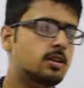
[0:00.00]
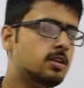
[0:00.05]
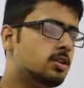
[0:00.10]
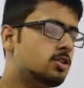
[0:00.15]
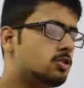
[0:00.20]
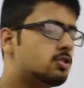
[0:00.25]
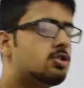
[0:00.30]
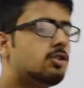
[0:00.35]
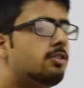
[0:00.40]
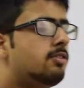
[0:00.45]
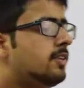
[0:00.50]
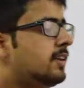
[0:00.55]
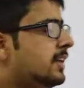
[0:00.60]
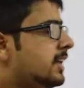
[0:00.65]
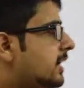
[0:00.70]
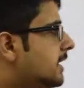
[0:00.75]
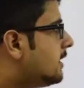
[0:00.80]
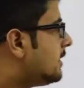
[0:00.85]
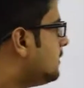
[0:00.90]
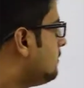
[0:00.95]
So, we
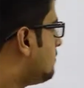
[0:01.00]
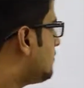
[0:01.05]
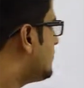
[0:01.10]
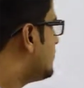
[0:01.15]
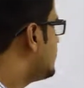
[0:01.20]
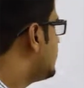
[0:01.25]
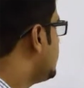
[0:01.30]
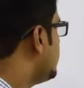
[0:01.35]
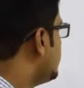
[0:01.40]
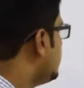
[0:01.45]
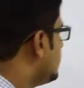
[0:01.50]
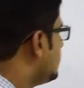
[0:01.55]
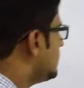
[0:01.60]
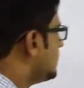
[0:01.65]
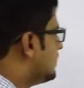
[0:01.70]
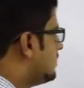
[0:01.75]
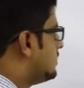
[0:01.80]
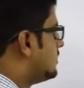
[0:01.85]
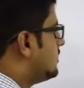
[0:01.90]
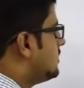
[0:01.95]
can
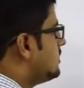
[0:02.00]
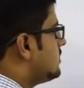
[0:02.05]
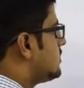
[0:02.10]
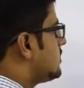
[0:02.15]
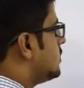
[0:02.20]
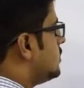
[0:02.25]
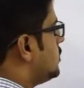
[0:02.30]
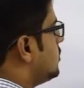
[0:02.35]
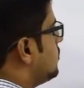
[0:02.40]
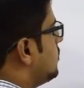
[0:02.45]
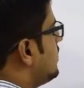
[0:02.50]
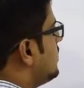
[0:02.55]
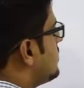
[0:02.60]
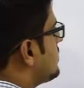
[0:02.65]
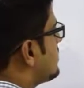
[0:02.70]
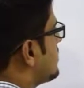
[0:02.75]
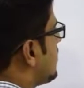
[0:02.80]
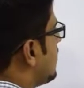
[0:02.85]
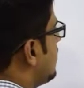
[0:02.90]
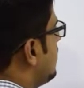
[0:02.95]
represent this unit
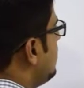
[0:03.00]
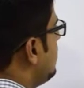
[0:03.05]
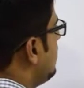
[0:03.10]
cell